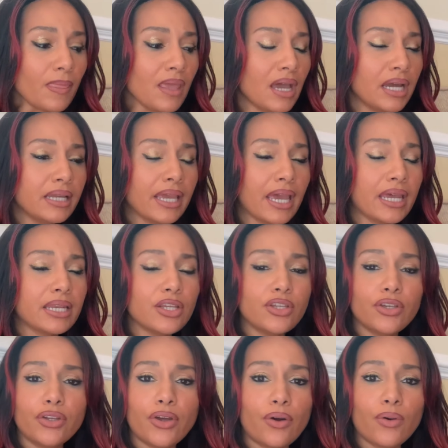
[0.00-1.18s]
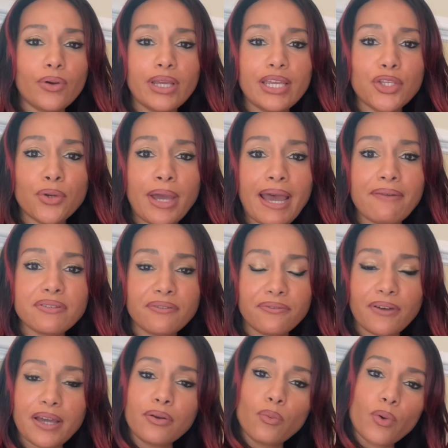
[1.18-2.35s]
again, you know, you have to
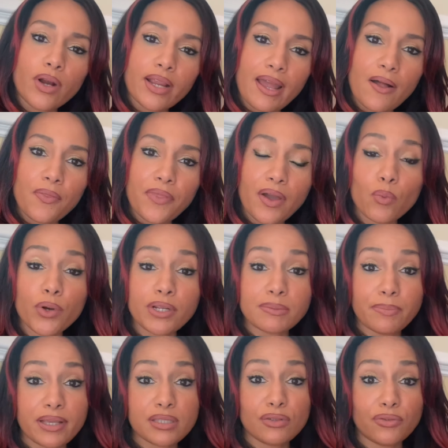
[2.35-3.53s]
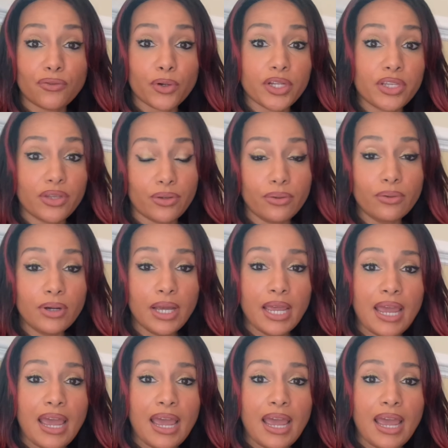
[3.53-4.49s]
find a workout that works best for you.